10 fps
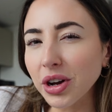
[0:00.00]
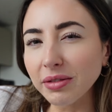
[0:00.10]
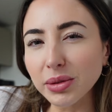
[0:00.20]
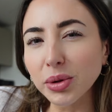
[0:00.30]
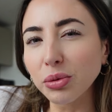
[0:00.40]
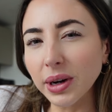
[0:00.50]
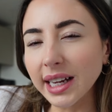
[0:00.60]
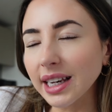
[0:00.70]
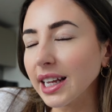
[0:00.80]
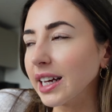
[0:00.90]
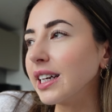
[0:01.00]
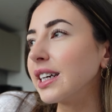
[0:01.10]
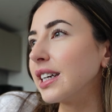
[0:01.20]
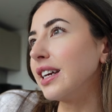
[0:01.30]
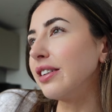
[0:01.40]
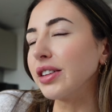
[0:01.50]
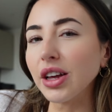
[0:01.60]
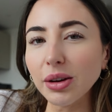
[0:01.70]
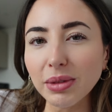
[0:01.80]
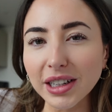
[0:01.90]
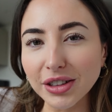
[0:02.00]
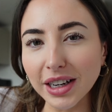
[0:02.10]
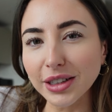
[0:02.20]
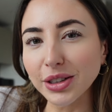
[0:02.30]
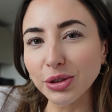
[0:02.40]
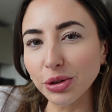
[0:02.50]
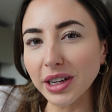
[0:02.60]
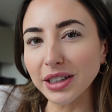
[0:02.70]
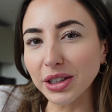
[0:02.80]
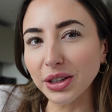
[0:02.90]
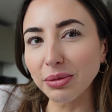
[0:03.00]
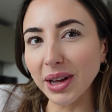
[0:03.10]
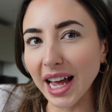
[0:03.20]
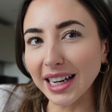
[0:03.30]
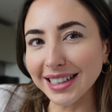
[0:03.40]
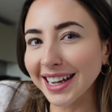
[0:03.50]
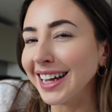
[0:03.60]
comfortable weirdly, even though I'm literally just talking to my hand.